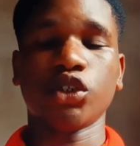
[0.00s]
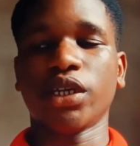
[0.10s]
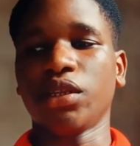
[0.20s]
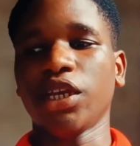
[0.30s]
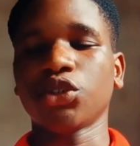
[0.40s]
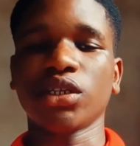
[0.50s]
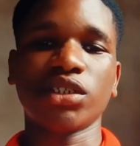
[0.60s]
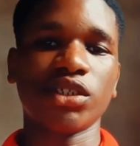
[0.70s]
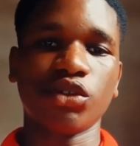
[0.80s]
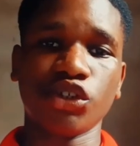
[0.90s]
you can actually
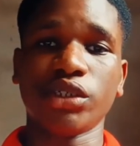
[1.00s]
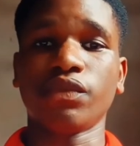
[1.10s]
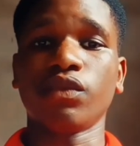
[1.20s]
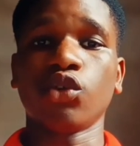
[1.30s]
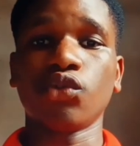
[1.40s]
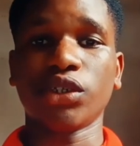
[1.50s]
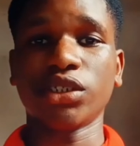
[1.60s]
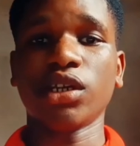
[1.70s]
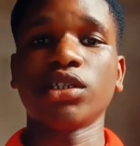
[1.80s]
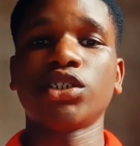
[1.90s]
still use it for
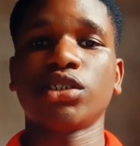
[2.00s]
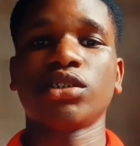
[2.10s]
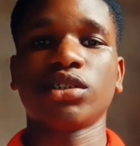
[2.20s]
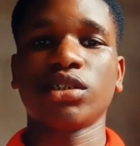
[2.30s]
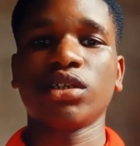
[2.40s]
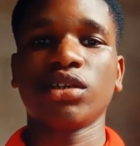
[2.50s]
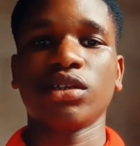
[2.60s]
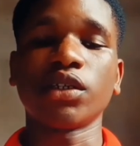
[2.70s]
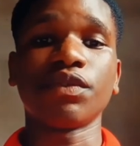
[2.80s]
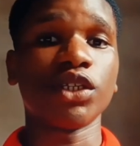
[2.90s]
research.
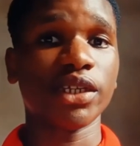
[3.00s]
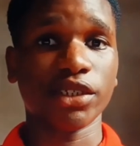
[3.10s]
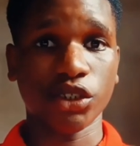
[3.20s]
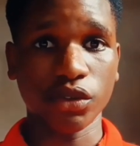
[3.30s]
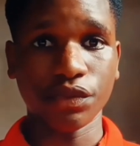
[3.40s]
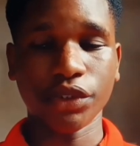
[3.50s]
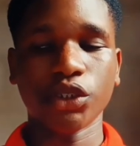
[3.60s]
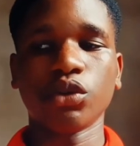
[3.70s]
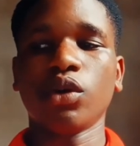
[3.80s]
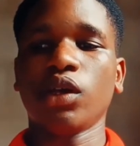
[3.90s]
But if you need that in your
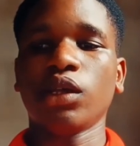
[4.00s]
video,